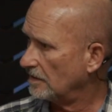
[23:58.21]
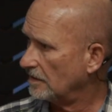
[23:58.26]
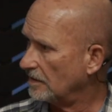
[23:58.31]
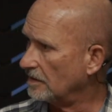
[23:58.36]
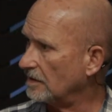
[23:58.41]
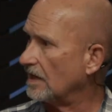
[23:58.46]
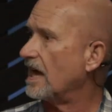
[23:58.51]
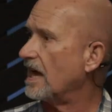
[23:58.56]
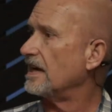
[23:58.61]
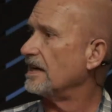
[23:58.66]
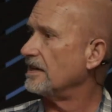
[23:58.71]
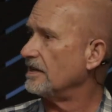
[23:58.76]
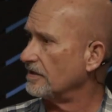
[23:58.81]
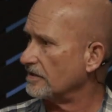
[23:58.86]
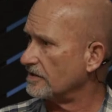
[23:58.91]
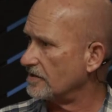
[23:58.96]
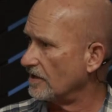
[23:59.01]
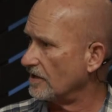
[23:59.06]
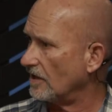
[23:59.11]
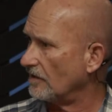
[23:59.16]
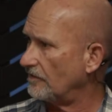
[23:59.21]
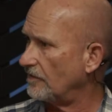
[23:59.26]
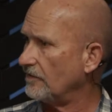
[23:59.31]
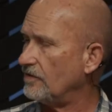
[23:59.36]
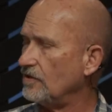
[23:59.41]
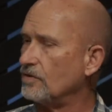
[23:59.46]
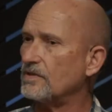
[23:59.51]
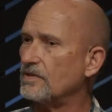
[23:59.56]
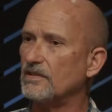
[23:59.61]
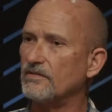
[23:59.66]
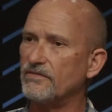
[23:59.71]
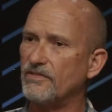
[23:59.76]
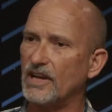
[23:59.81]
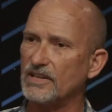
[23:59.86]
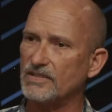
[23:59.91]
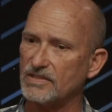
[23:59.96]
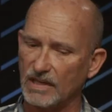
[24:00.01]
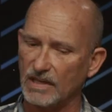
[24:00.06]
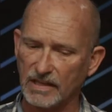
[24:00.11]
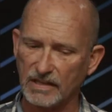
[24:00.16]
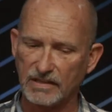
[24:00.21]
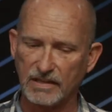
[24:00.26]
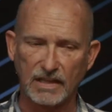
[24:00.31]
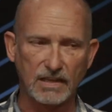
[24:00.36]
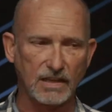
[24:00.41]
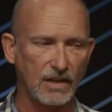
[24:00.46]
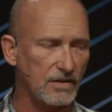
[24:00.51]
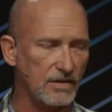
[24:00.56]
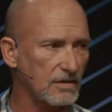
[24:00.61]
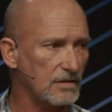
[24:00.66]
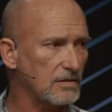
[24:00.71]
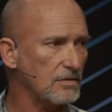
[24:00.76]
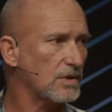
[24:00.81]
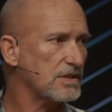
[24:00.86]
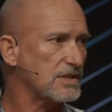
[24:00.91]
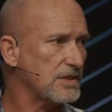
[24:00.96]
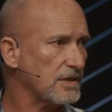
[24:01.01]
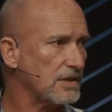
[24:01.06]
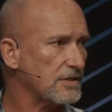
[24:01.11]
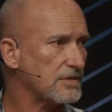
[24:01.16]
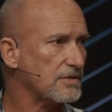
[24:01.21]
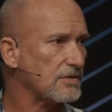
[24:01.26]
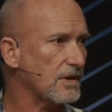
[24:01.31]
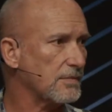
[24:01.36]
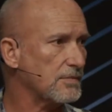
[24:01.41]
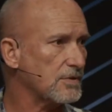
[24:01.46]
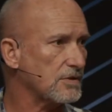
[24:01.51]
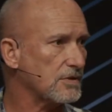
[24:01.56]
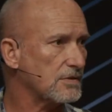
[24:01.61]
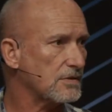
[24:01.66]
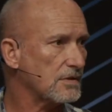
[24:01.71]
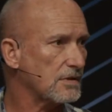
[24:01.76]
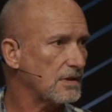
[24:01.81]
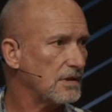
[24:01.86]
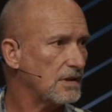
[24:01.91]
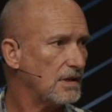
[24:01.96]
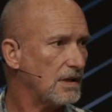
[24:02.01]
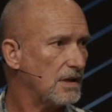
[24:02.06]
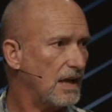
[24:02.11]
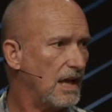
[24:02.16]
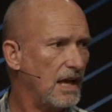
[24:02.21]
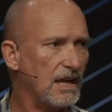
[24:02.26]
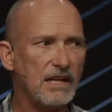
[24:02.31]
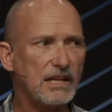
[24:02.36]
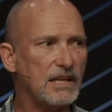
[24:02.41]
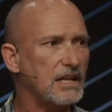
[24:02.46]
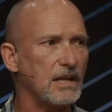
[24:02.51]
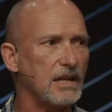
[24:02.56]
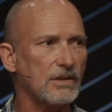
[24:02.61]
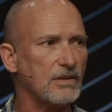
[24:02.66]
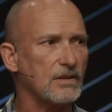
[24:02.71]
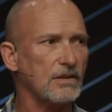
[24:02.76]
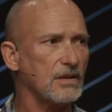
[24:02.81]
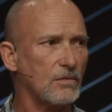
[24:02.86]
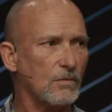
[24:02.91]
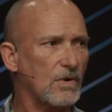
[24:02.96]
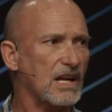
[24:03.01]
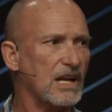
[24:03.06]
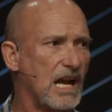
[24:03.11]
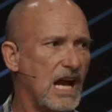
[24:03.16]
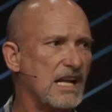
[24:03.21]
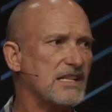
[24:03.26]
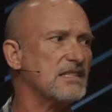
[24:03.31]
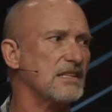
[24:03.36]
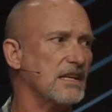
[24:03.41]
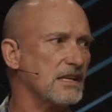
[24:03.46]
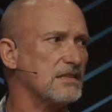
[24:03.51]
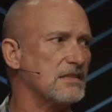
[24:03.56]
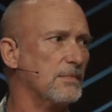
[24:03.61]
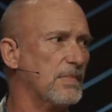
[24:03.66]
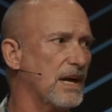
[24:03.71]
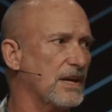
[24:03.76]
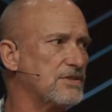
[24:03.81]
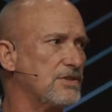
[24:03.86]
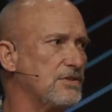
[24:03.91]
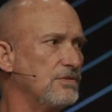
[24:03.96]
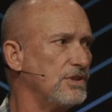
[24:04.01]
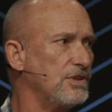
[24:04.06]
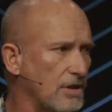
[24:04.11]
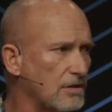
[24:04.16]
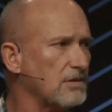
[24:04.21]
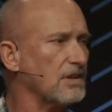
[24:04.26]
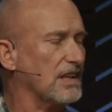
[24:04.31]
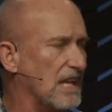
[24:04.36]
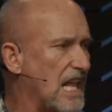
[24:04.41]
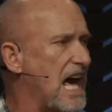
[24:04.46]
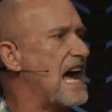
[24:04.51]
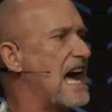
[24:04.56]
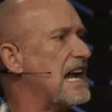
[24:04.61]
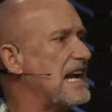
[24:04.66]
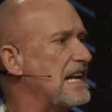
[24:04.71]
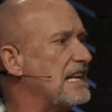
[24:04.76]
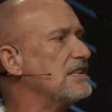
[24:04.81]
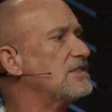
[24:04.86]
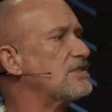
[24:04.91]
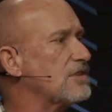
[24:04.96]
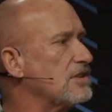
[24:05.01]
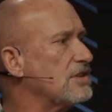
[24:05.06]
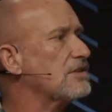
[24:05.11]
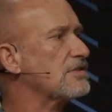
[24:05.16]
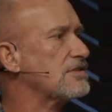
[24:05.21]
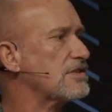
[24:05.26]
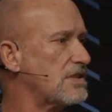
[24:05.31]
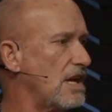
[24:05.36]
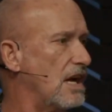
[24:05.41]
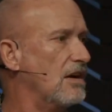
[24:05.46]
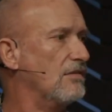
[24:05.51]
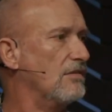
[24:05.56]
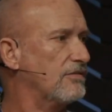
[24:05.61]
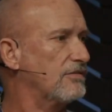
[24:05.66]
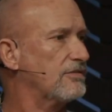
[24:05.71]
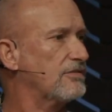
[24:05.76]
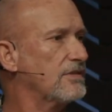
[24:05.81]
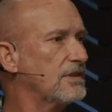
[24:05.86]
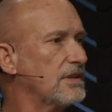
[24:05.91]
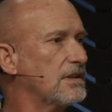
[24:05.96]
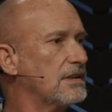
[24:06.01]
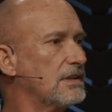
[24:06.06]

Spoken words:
You're lying to yourself if you confess anything other than what's in the scriptures. Anything other than what God says about you're lying to yourself.